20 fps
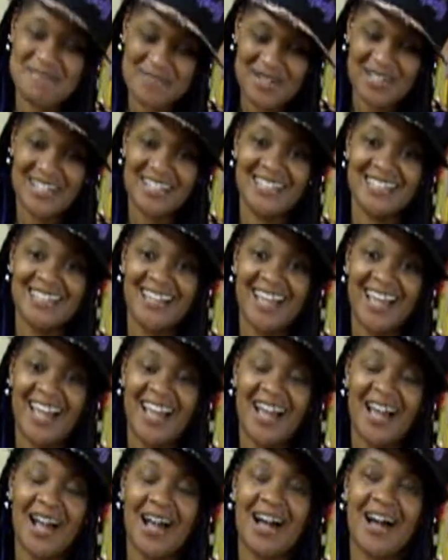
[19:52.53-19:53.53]
But
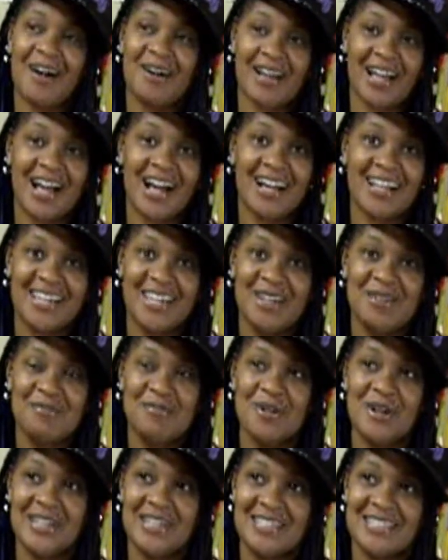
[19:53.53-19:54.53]
I
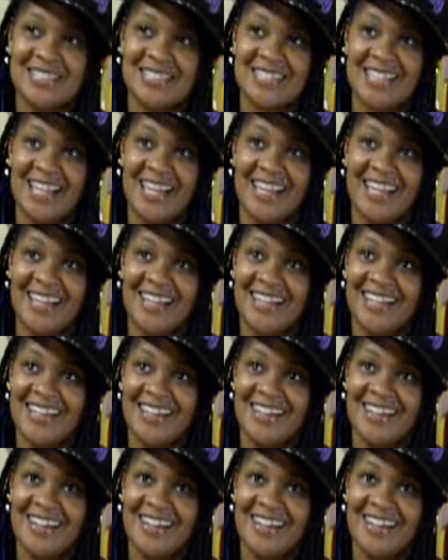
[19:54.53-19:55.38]
keep wanting to say